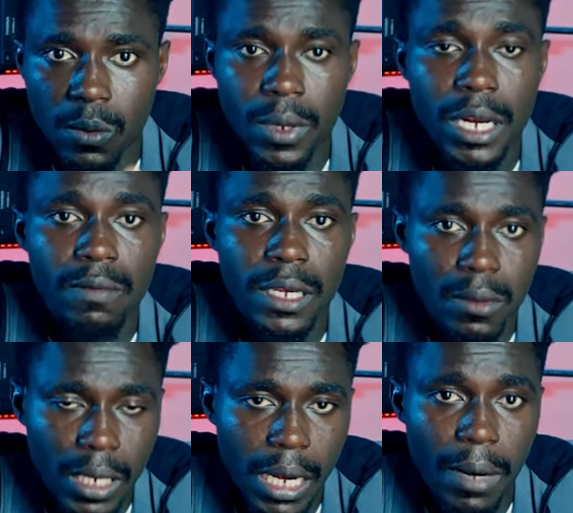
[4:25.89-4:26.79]
whenever you
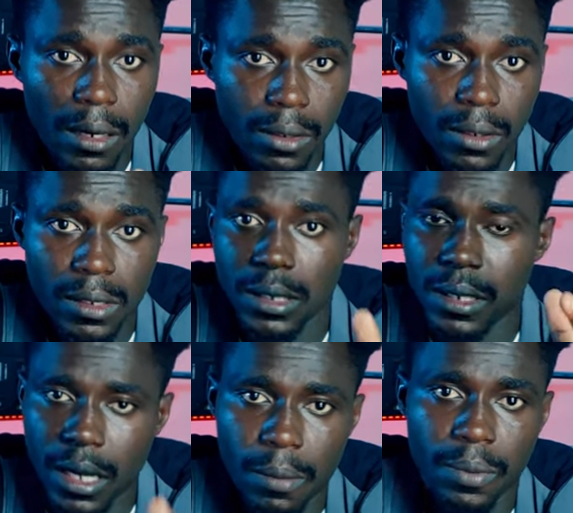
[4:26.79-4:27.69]
come across
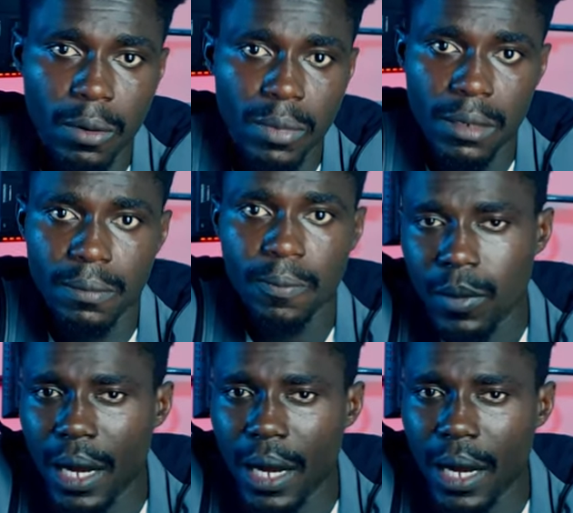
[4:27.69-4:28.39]
a problem.